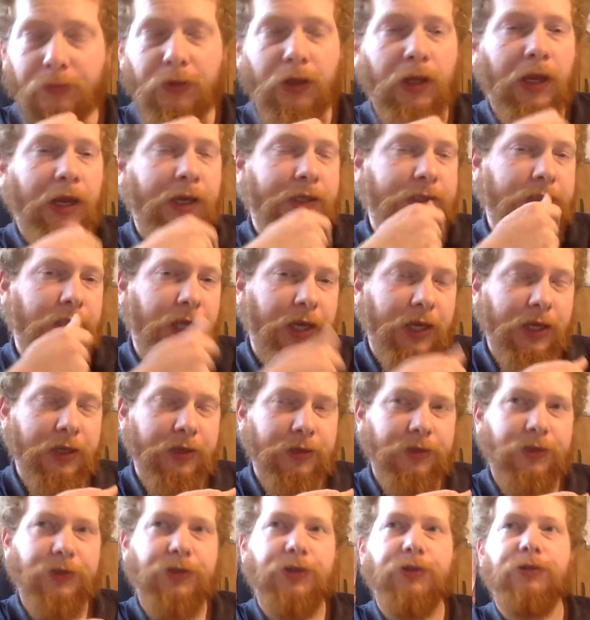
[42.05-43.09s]
it's
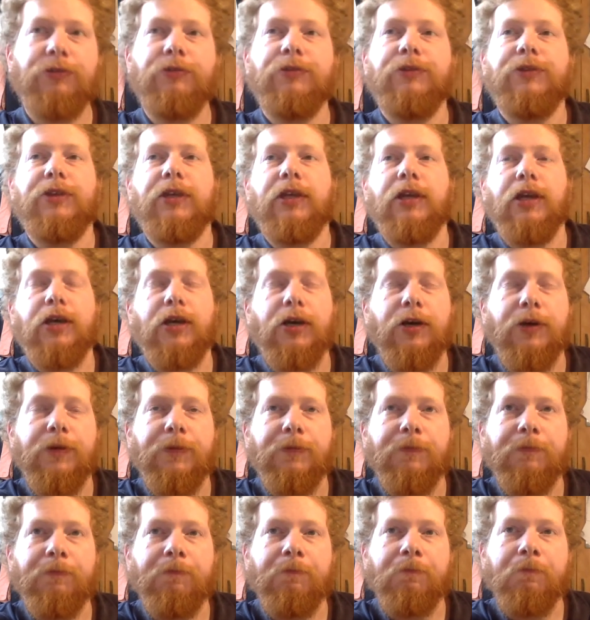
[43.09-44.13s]
likened to the
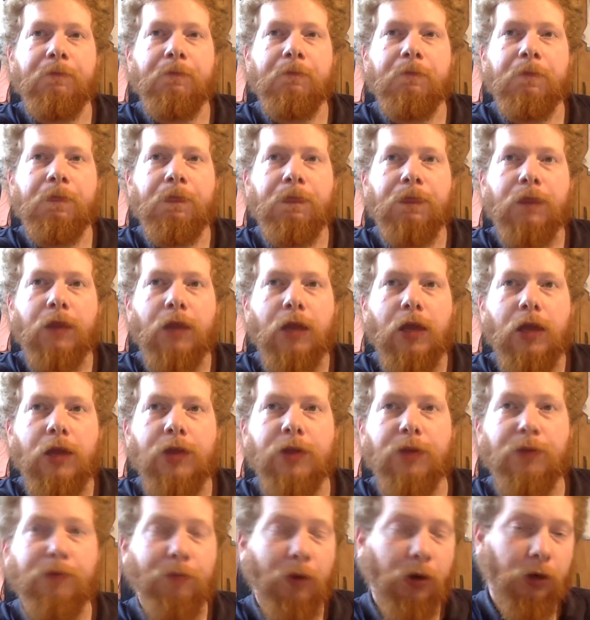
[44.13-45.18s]

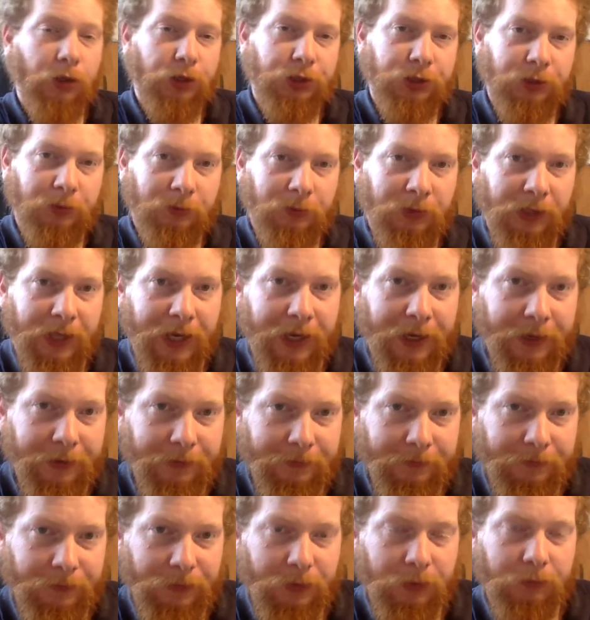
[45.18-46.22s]
Marshall Plan,
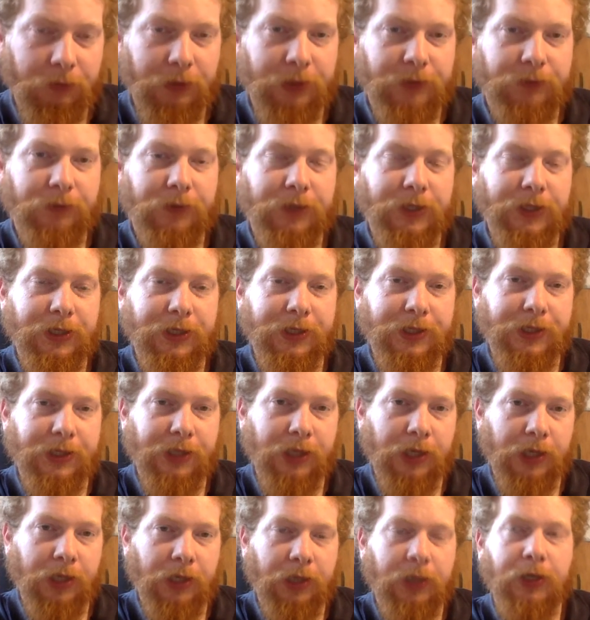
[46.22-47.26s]
which was
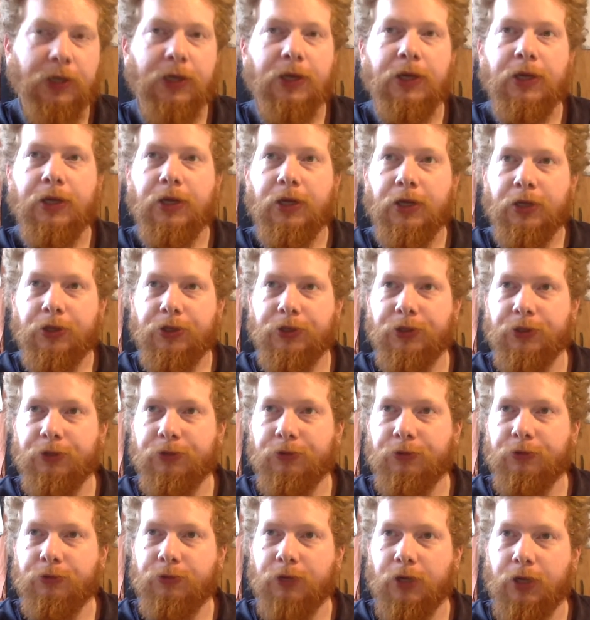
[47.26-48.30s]

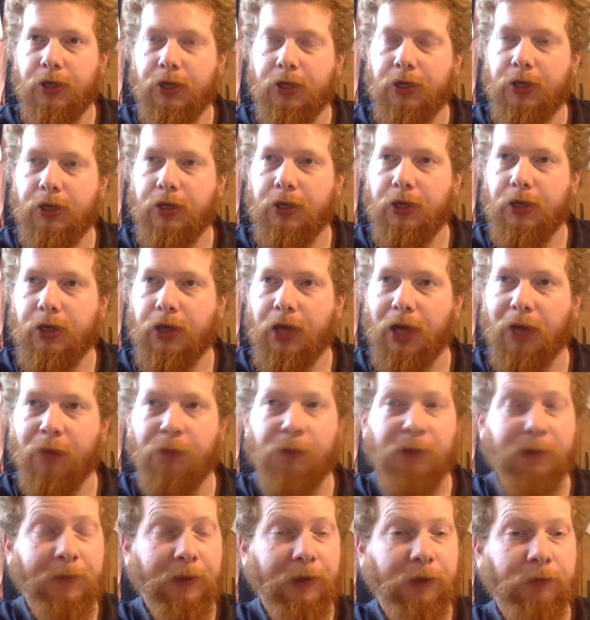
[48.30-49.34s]
to help
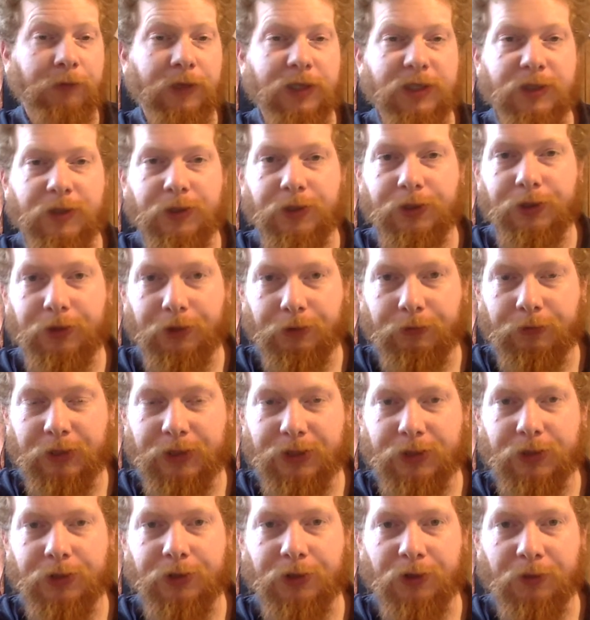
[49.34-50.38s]
rebuild
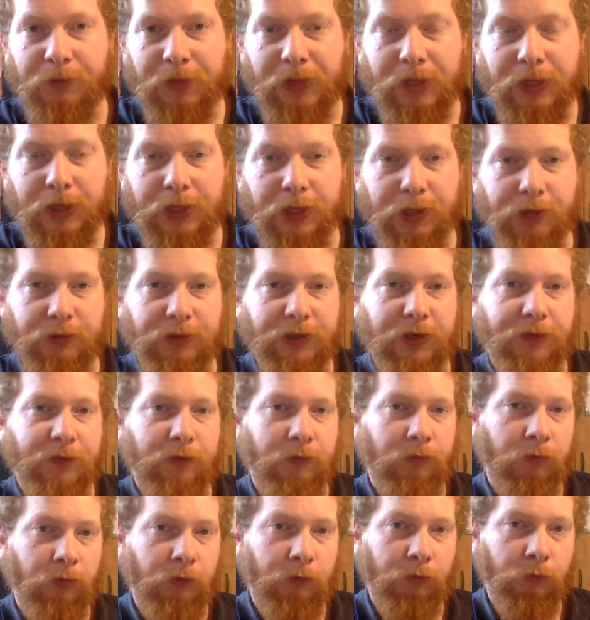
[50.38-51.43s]
Western European countries after
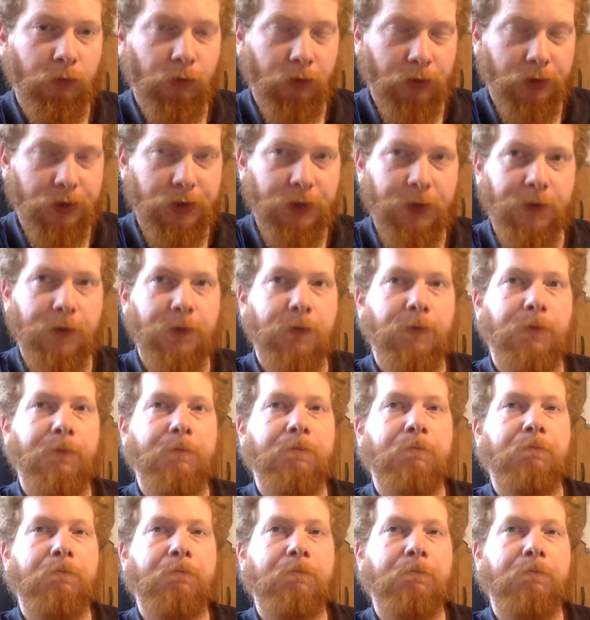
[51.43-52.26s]
World War II.